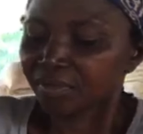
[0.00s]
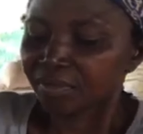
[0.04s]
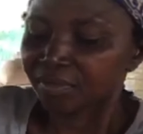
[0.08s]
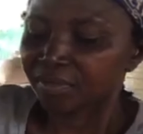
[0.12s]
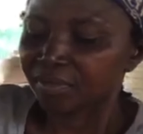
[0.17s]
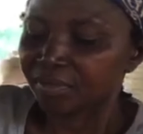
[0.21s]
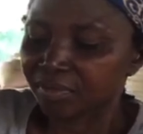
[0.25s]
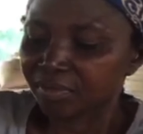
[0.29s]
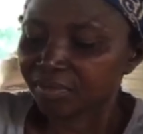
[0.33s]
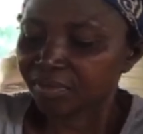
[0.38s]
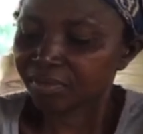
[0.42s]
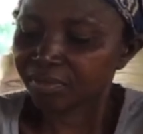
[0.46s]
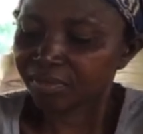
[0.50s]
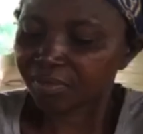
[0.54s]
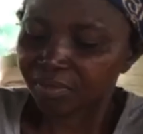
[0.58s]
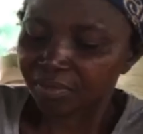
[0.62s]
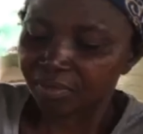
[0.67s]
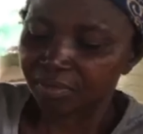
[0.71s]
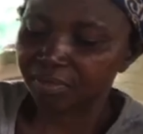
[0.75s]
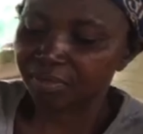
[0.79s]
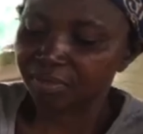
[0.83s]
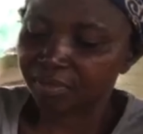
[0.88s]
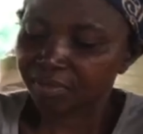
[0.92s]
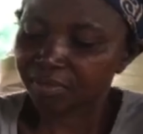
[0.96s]
friends and
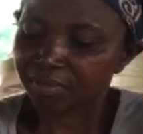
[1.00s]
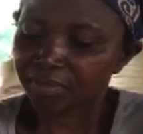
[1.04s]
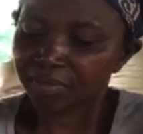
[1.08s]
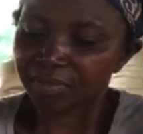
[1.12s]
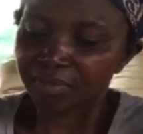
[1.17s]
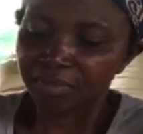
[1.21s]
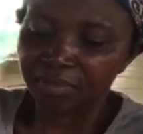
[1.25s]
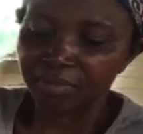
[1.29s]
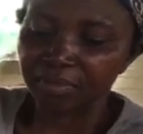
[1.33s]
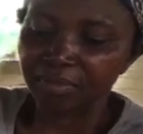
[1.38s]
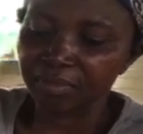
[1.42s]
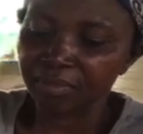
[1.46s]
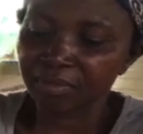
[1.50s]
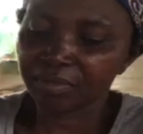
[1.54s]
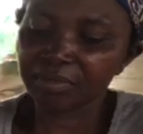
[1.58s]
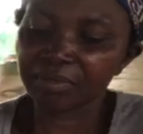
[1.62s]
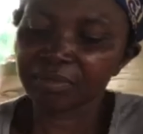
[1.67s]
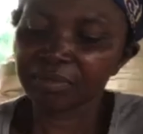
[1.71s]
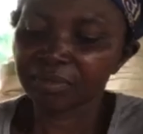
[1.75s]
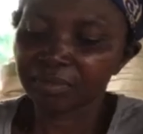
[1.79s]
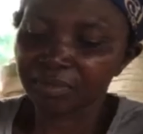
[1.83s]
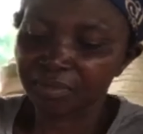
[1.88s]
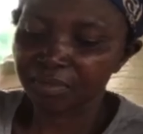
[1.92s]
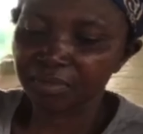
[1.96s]
family
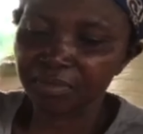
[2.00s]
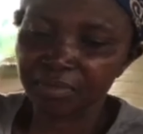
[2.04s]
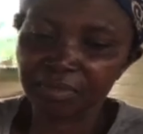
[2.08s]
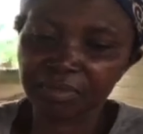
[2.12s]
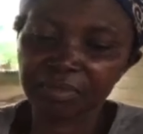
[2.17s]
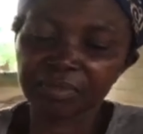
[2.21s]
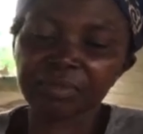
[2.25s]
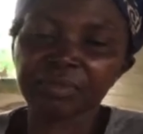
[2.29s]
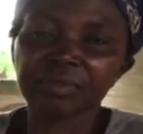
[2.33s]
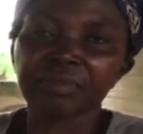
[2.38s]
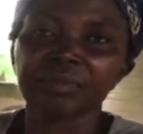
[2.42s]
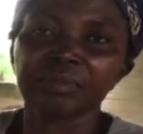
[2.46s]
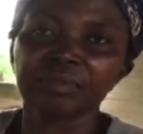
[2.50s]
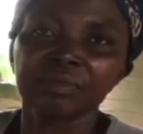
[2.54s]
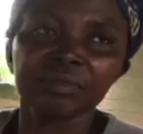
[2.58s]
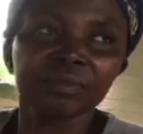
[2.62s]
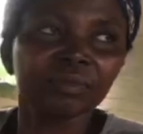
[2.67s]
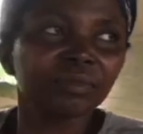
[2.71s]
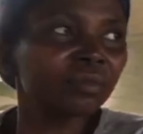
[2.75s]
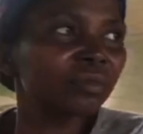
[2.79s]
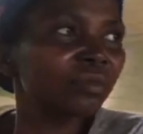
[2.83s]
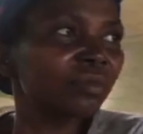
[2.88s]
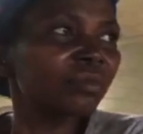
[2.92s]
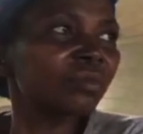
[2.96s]
so we can hit
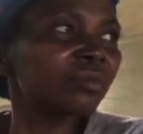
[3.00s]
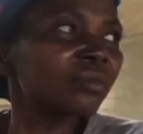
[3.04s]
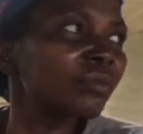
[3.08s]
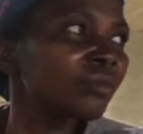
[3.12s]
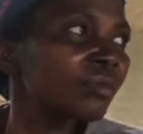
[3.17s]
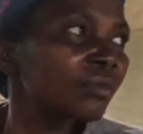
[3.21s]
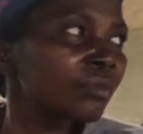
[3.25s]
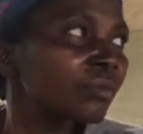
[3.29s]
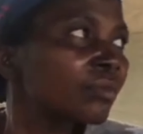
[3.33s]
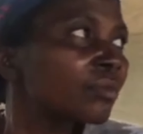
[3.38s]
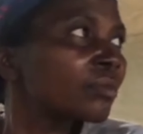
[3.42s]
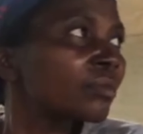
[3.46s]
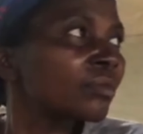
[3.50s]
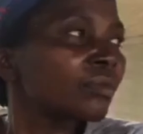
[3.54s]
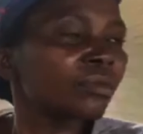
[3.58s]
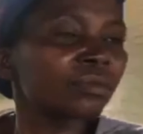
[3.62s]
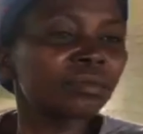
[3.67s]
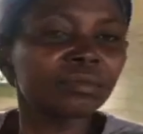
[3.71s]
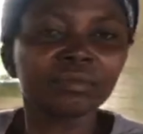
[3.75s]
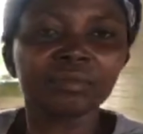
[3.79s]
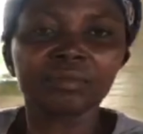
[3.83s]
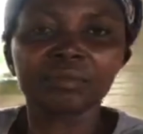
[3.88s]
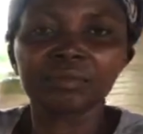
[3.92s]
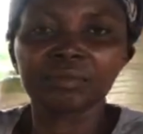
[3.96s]

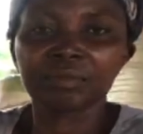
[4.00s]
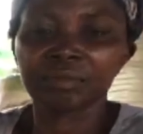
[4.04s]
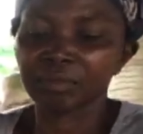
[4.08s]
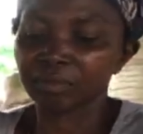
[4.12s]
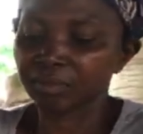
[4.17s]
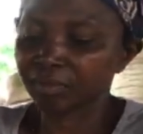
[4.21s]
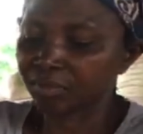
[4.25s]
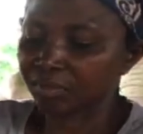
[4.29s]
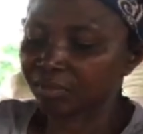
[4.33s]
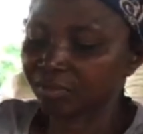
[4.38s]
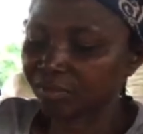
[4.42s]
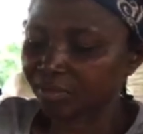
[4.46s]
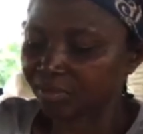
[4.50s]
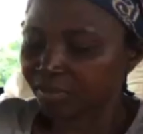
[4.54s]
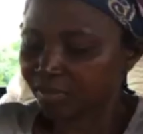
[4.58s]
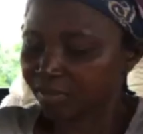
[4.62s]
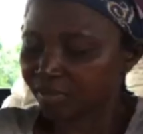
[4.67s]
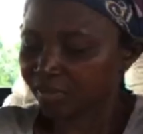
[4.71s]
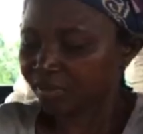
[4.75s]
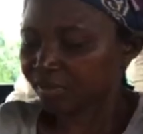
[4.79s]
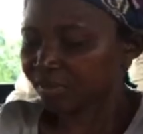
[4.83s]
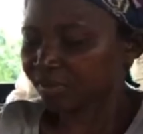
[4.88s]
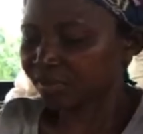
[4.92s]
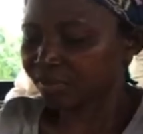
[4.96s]
4,000. My
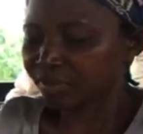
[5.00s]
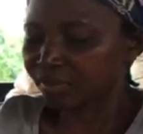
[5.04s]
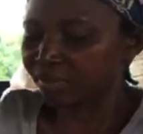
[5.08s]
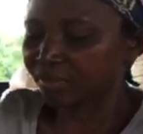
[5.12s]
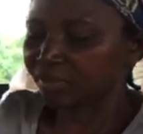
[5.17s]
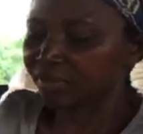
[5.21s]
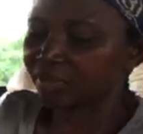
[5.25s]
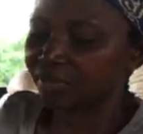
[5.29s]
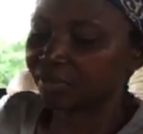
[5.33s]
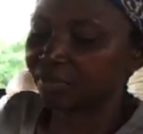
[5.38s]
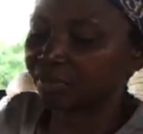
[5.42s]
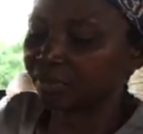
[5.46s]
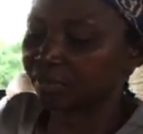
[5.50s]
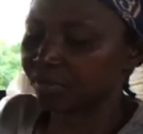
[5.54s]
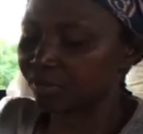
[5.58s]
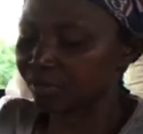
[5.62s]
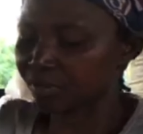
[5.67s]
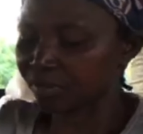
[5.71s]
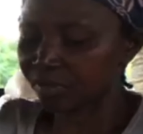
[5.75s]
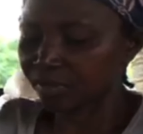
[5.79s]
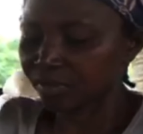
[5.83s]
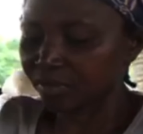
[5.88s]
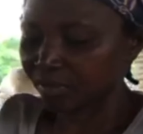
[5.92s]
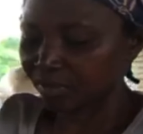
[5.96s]
name Kofi
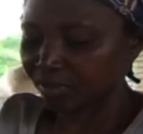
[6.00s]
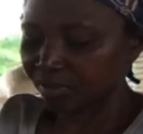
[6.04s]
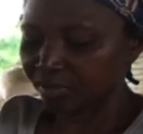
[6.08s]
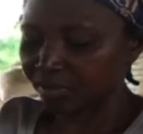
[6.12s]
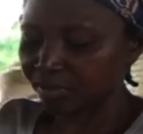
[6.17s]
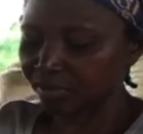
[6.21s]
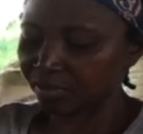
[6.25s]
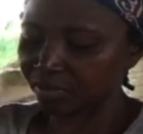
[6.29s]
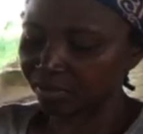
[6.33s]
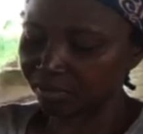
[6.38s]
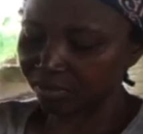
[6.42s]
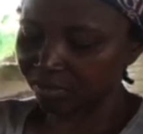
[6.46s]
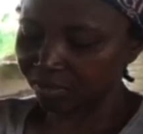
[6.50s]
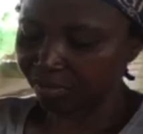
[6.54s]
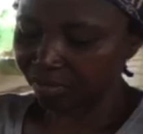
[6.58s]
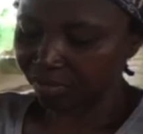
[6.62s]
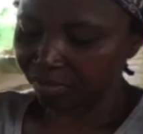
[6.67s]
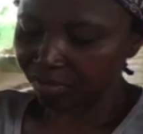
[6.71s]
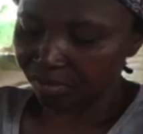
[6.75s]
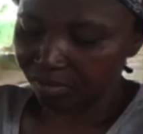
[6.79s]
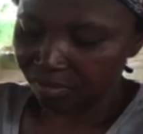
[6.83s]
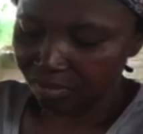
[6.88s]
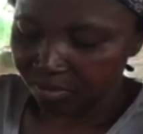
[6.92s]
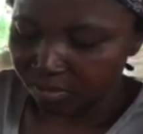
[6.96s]
always. My name
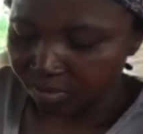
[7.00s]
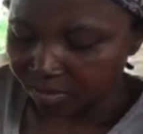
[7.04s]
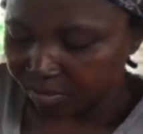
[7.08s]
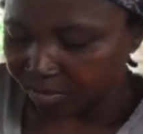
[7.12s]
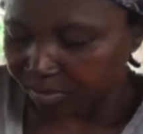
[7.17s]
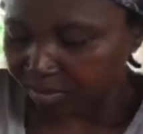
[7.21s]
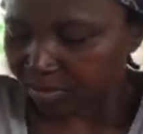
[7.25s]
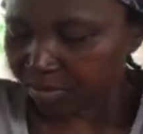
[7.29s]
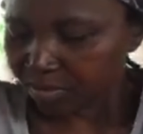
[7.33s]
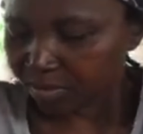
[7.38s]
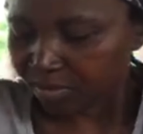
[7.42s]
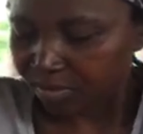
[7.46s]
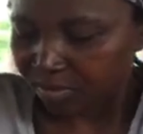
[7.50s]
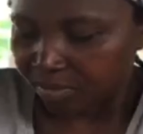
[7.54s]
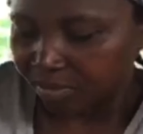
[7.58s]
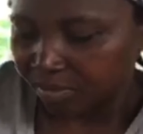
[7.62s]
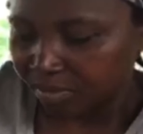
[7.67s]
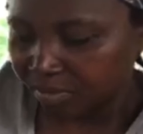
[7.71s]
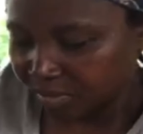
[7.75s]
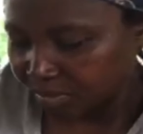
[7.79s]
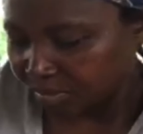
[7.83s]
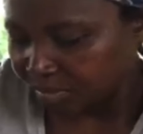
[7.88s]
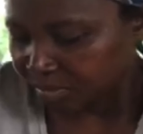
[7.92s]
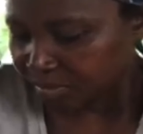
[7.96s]
Kofi. It's your
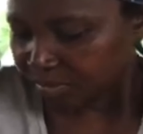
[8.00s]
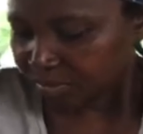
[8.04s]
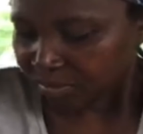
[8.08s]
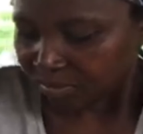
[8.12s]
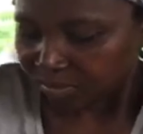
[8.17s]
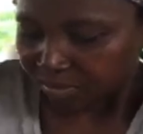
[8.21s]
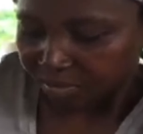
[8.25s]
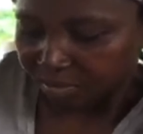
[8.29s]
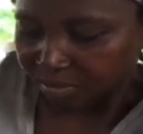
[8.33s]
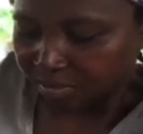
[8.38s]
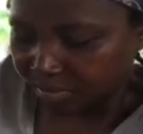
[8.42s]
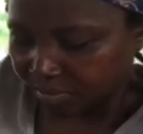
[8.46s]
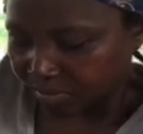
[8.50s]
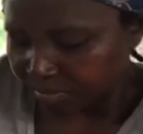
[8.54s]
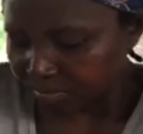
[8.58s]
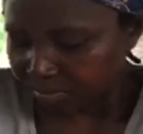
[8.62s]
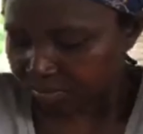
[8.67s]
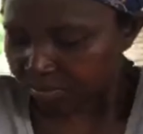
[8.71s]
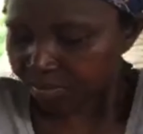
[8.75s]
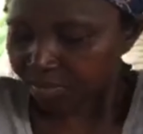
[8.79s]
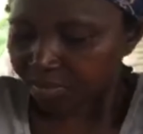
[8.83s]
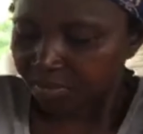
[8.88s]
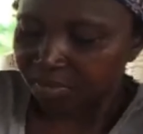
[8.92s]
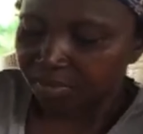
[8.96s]
man.
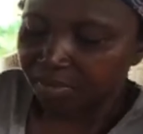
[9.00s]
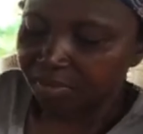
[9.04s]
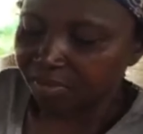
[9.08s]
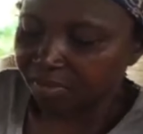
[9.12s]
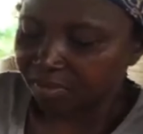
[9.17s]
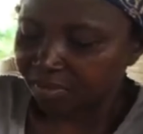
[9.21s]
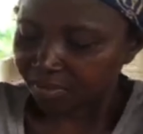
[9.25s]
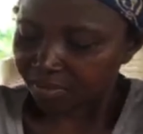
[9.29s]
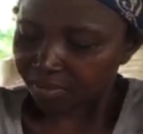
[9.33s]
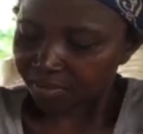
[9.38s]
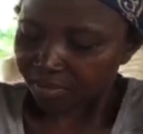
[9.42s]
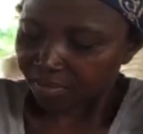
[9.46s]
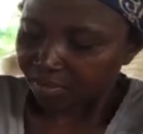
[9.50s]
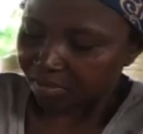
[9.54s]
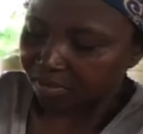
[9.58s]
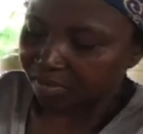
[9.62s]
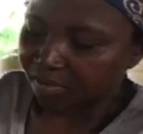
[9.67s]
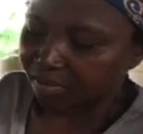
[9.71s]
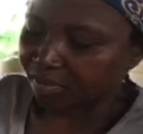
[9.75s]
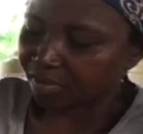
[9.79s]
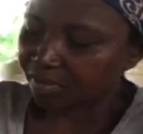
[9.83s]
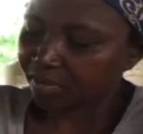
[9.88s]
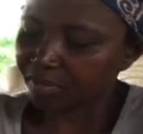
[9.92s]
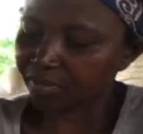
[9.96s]
Retenis Sankofa.
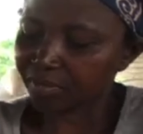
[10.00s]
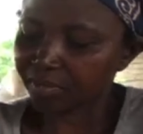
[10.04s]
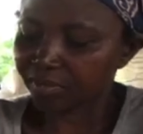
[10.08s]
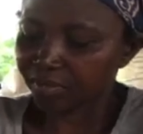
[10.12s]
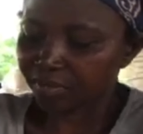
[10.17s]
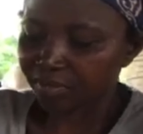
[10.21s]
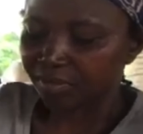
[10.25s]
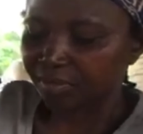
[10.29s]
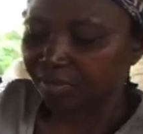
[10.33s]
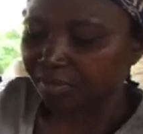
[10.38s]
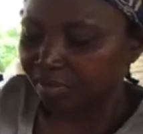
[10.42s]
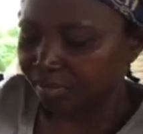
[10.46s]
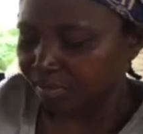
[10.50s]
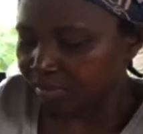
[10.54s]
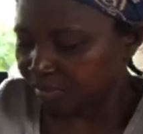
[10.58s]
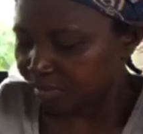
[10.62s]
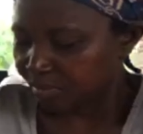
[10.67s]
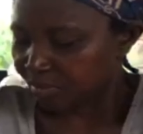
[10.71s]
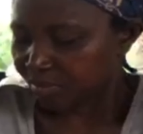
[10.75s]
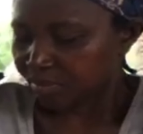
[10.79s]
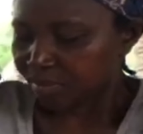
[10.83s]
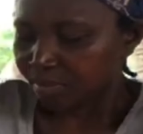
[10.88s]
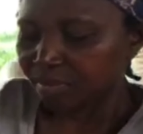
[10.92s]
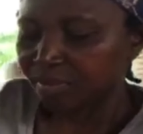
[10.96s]
Home sweet
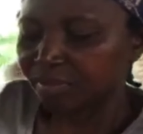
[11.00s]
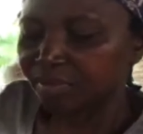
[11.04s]
home.